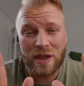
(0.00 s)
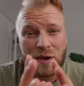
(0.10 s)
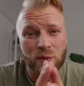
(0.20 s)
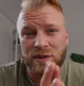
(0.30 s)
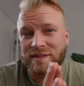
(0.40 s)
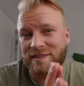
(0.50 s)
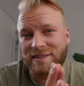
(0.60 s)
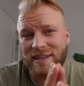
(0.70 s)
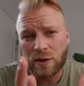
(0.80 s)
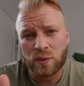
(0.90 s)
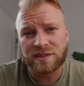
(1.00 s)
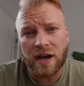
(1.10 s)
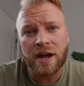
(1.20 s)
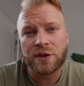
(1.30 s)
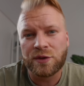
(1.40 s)
It was it was
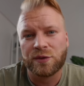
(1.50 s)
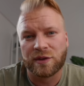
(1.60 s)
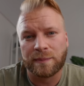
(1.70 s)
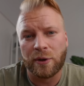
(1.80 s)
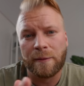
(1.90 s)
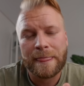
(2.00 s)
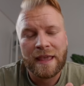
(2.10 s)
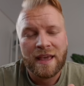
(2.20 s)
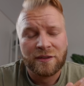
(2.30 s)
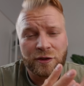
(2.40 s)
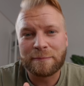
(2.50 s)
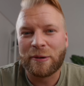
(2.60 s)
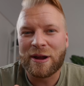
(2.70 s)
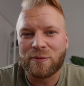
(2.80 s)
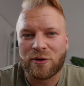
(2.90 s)
unusable to the
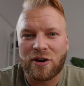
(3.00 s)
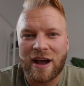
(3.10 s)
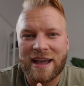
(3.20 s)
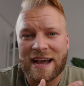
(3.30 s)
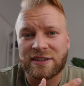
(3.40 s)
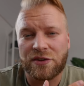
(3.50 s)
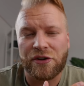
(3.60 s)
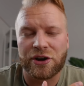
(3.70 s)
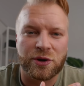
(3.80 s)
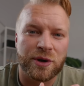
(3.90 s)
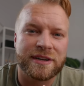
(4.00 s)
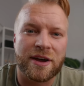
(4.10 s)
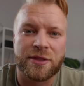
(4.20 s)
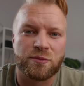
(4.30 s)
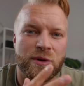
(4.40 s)
point where I had to start going
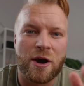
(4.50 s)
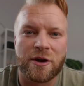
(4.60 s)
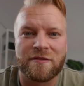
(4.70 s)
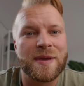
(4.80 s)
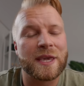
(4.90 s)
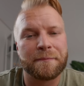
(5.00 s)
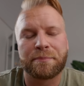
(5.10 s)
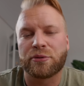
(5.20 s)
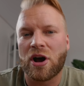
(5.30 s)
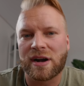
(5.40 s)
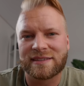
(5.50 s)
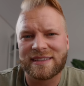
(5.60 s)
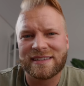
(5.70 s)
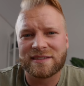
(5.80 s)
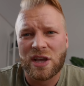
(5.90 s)
down the route of making
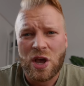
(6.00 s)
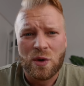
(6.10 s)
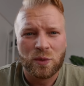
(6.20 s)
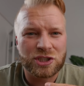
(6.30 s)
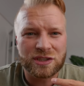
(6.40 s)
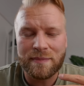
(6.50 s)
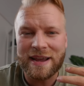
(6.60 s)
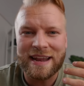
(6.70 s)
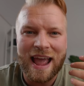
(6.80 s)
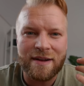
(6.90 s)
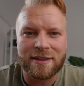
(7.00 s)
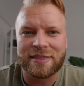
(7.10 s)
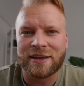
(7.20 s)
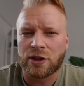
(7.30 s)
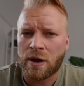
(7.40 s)
proxies, which just made
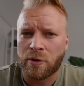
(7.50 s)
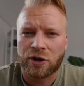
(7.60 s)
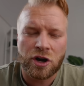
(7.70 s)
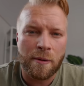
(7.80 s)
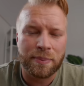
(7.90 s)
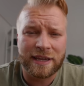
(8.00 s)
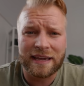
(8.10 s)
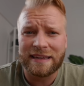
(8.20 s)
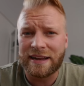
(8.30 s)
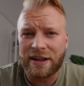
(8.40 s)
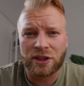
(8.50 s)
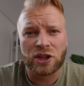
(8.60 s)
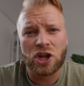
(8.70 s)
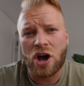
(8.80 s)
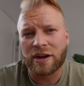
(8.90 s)
everything a lot more complicated
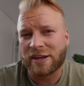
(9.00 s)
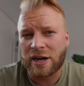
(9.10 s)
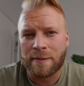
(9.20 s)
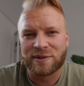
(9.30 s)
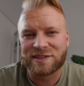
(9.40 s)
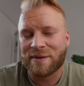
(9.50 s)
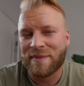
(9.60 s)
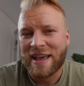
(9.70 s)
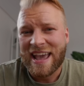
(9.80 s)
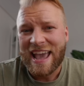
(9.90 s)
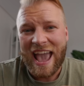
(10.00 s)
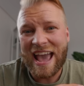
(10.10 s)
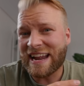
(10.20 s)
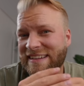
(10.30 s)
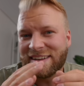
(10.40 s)
and long and cumbersome,
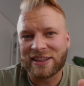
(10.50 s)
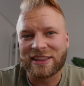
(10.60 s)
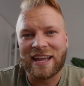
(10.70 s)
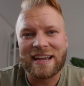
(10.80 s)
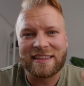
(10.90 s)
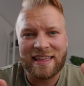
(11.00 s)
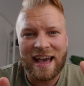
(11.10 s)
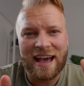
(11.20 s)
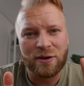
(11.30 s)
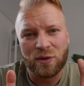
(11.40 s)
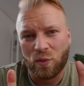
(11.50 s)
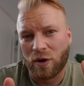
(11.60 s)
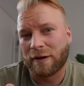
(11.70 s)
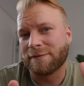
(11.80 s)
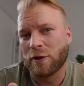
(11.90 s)
and I didn't like that
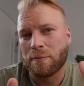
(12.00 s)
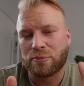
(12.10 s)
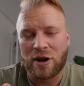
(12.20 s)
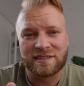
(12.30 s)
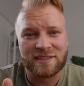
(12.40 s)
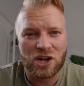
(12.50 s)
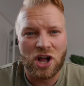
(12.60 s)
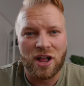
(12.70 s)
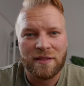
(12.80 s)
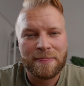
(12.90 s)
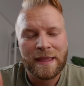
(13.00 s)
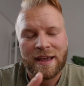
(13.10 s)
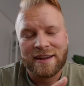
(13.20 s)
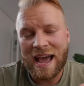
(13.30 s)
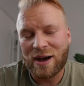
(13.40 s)
workflow process at all.
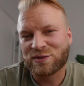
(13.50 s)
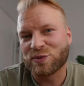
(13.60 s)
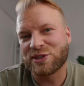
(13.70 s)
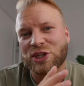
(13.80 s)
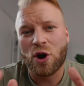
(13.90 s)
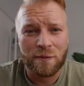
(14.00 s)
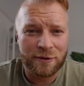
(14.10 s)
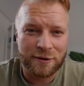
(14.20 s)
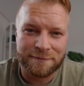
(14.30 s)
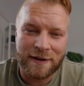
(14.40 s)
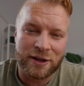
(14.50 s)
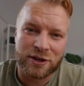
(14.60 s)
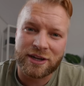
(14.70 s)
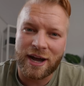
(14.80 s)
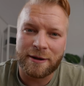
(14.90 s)
Now switching over to Final
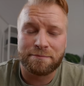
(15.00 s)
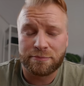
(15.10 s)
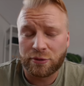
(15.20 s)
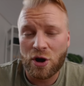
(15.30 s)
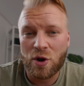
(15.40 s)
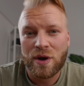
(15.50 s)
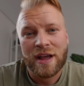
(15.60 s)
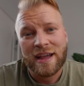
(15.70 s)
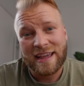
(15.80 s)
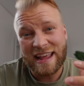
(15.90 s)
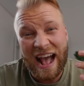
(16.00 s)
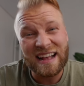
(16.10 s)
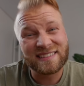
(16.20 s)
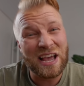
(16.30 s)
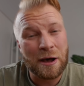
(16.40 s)
Cut Pro, it
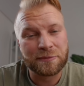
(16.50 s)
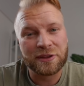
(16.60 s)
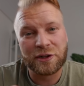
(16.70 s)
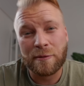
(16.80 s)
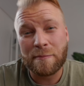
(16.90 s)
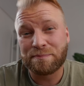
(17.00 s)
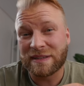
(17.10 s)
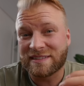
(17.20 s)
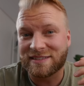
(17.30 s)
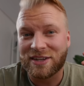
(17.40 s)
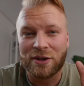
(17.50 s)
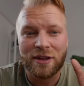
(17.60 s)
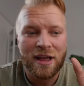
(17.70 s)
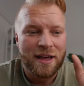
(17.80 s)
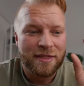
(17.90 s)
has helped a little bit, but
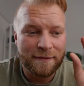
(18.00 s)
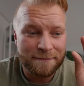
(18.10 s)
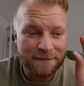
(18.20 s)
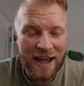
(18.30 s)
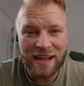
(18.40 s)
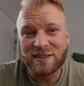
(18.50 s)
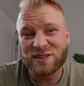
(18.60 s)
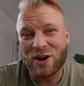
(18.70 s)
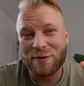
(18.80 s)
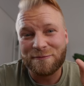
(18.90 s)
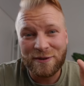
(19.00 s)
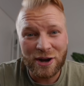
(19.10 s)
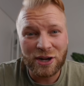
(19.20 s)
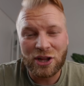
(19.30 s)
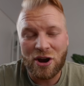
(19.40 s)
still the files are
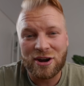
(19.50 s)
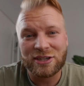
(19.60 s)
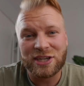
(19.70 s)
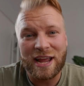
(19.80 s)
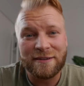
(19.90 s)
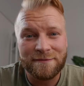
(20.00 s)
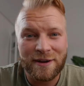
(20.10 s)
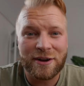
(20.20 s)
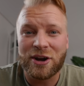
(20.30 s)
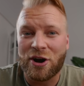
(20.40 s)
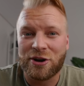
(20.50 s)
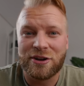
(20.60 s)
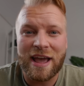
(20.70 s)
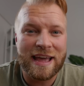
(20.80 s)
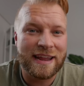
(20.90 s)
very large and very hard
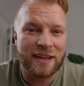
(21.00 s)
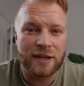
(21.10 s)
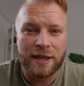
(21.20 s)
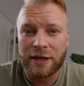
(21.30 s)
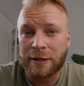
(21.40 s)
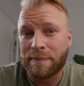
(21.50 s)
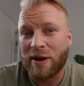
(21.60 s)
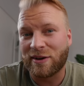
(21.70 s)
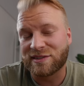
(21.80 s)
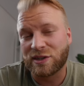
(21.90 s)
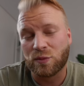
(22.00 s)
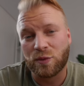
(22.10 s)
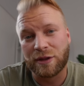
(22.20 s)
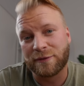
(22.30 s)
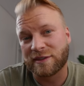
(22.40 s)
to edit in comparison
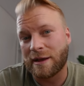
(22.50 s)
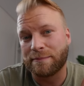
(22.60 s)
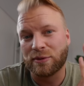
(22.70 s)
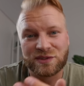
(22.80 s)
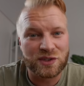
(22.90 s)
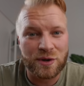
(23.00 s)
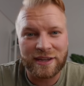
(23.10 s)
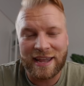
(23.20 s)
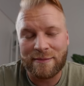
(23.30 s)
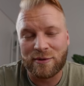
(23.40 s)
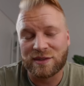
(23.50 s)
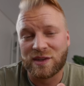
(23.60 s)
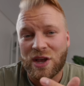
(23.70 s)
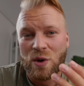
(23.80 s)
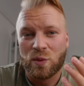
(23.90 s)
with, for example, Sony cameras,
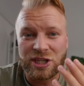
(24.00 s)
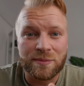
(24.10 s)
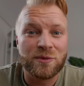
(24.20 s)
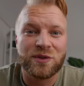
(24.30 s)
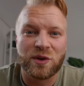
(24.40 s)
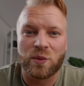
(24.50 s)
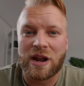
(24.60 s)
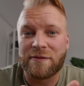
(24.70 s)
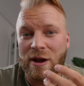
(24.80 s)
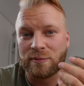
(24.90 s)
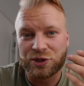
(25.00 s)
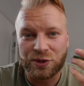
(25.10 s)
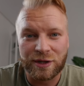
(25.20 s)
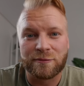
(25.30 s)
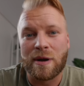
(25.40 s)
which I'm using whenever I'm
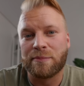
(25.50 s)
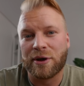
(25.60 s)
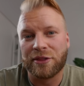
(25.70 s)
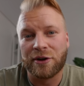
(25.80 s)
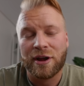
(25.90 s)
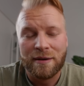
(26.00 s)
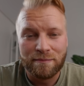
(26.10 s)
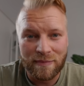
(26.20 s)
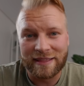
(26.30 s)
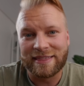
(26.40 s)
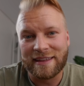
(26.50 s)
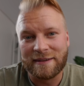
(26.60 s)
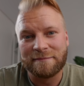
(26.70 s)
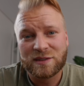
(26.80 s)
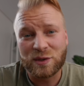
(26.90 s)
shooting for my brother
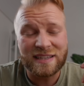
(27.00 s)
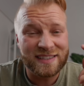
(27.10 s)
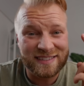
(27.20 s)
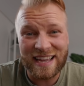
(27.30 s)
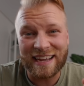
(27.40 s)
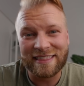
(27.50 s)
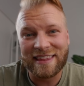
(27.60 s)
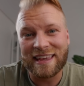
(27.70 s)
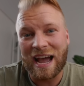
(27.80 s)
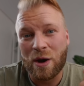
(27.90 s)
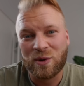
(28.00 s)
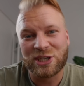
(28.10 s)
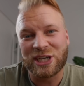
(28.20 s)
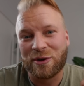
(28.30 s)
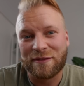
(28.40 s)
Matti. So that's the second thing I
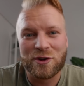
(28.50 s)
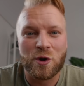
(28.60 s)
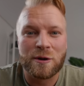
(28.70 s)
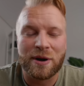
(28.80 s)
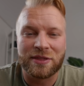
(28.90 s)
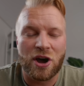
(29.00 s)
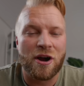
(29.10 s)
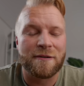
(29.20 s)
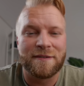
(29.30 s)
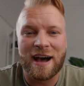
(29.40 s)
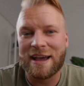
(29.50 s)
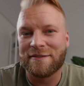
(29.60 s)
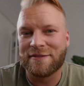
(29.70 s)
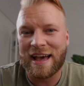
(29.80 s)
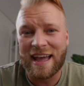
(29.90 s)
wish I would have known about the
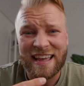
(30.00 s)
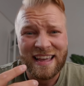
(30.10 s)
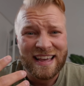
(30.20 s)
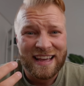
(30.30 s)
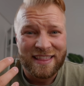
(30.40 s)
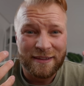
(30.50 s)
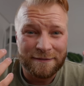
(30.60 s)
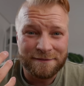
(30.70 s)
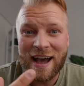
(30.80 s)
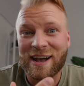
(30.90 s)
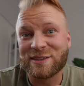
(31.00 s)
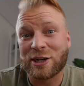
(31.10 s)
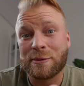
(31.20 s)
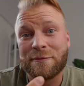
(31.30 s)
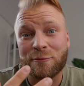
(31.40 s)
R5, that the files are
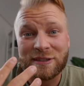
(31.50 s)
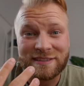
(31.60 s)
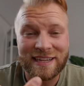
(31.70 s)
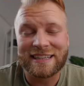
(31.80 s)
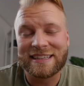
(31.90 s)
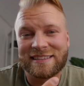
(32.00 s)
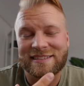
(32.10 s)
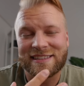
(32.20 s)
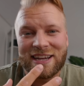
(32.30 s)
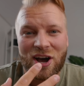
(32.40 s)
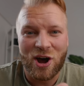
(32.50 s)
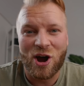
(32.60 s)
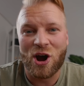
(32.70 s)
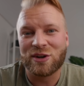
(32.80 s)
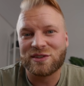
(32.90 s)
gonna be ridiculously
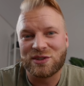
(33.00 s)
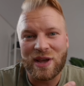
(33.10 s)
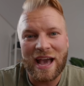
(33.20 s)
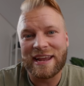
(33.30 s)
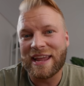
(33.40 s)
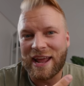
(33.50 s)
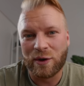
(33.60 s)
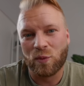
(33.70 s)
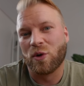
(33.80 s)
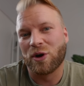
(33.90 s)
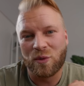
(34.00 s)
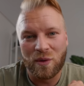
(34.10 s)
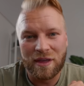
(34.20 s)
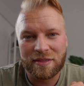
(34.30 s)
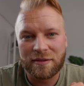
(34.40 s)
hard to edit and work with.